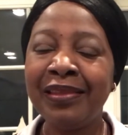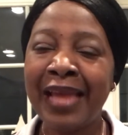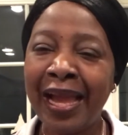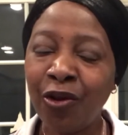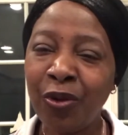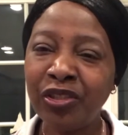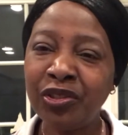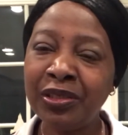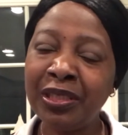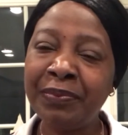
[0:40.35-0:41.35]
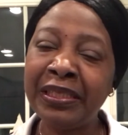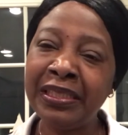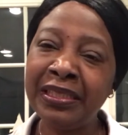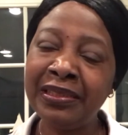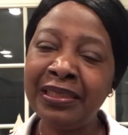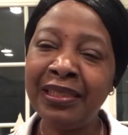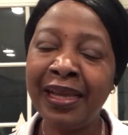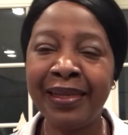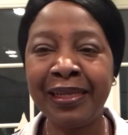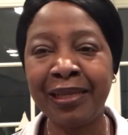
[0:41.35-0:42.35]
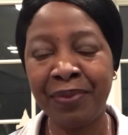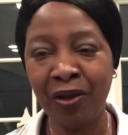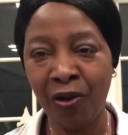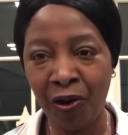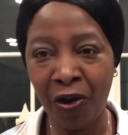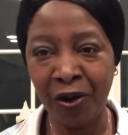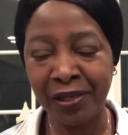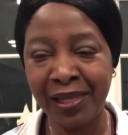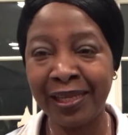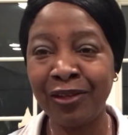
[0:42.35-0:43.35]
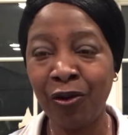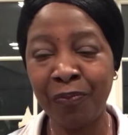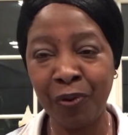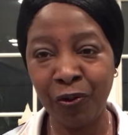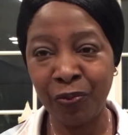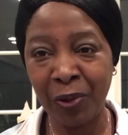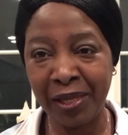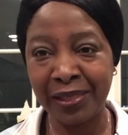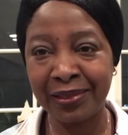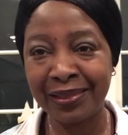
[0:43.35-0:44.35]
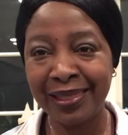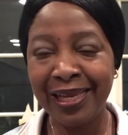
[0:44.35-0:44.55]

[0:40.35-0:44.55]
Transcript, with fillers: That question could be easy and it could be hard. It can go both ways